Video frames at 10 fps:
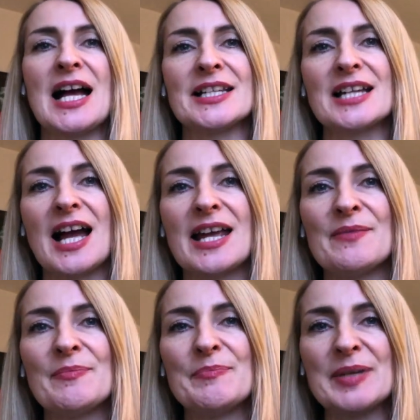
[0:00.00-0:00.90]
And
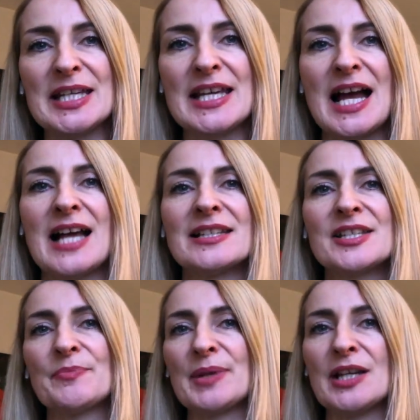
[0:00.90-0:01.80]
I began
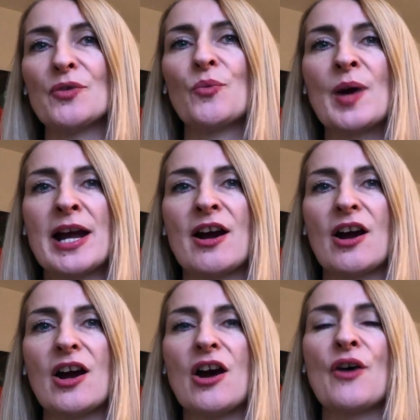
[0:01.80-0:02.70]
to be aware